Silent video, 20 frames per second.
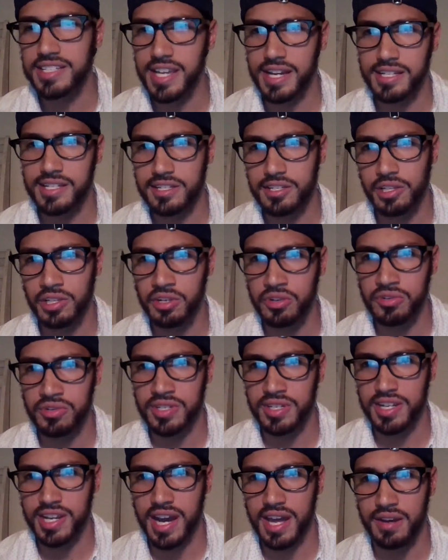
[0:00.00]
context
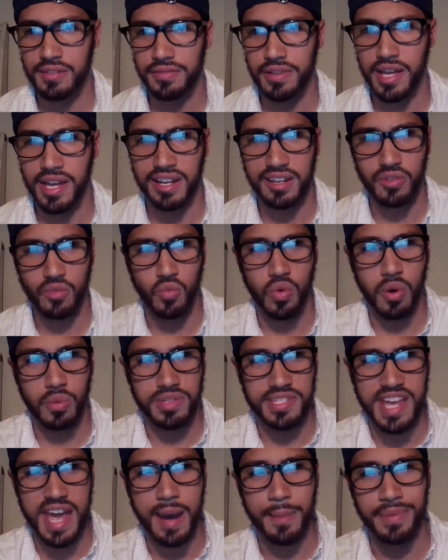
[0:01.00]
clues and kind of like
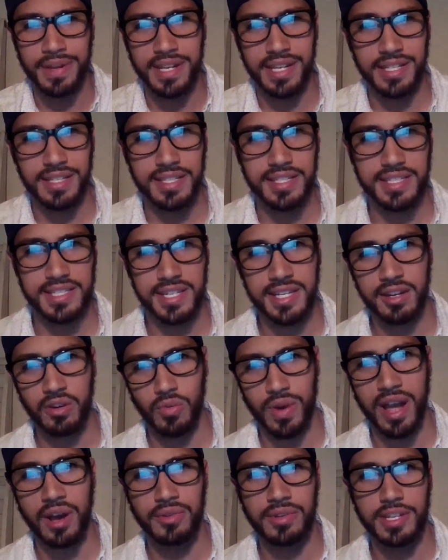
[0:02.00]
what was happening in the
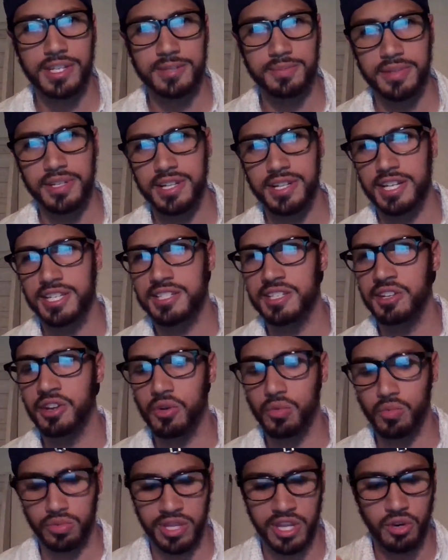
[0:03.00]
scene around us,
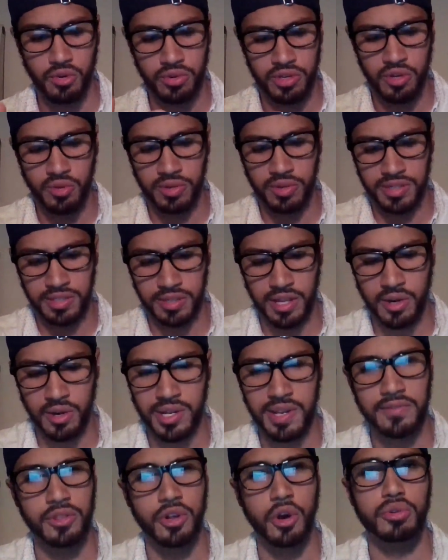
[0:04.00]
because you don't, they don't, you,
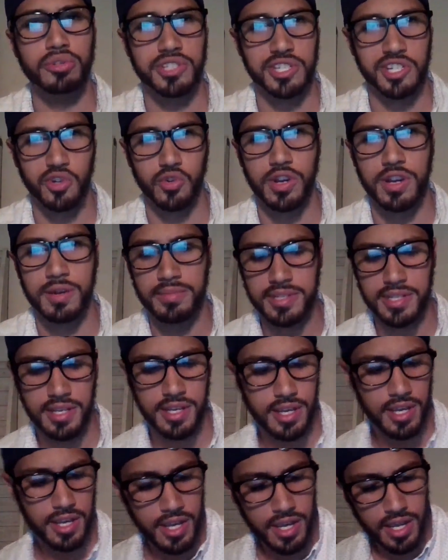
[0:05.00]
they don't give you the whole script
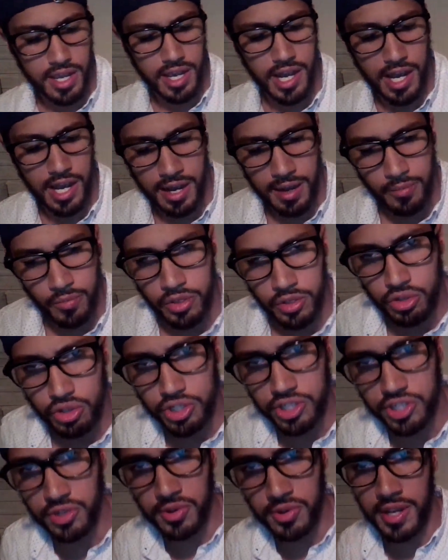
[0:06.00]
um, when you're
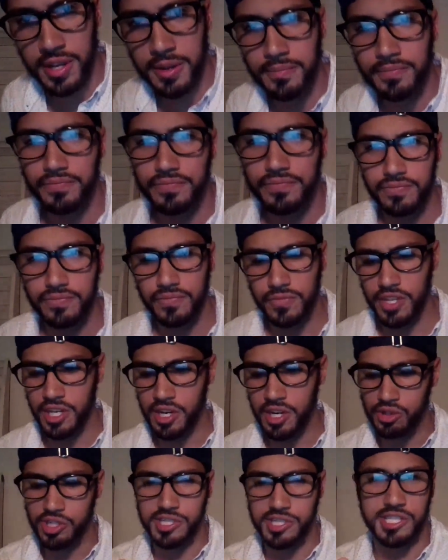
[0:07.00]
shooting,
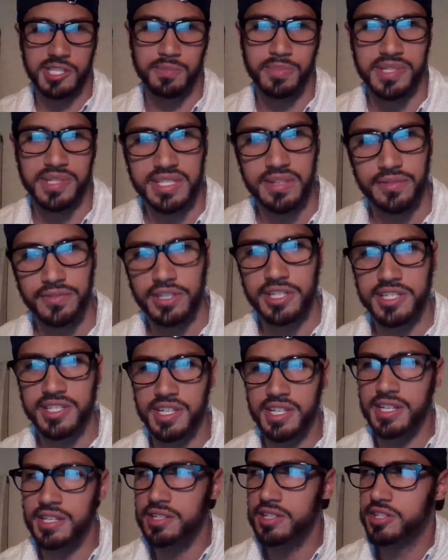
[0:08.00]
you know, just the specific
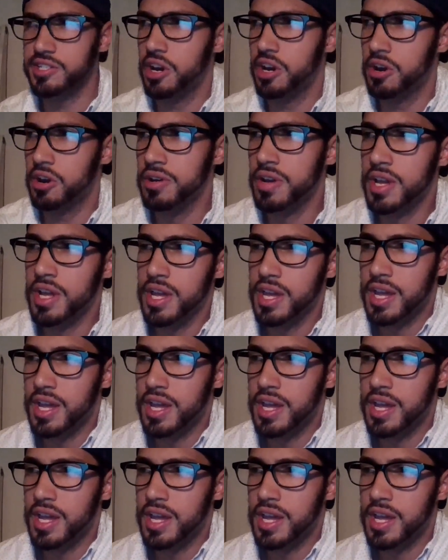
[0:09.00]
scene. So